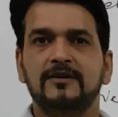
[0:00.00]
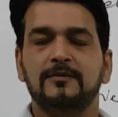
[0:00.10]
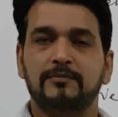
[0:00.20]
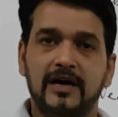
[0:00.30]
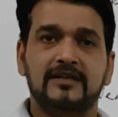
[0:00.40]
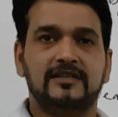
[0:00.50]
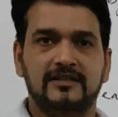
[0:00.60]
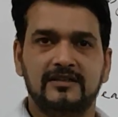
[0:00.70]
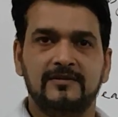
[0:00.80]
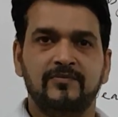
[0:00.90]
but
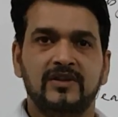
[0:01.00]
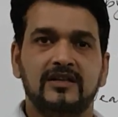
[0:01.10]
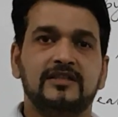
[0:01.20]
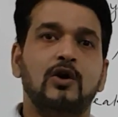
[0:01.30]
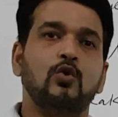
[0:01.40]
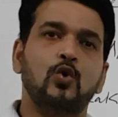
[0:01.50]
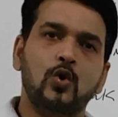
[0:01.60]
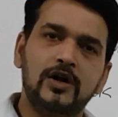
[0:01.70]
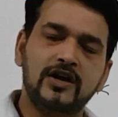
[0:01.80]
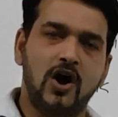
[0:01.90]
the
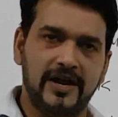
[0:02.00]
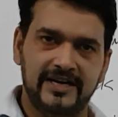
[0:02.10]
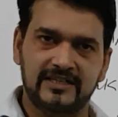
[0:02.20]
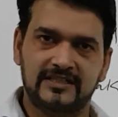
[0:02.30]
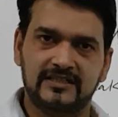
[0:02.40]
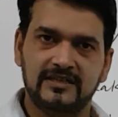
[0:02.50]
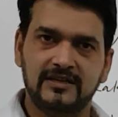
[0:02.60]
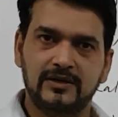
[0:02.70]
old ions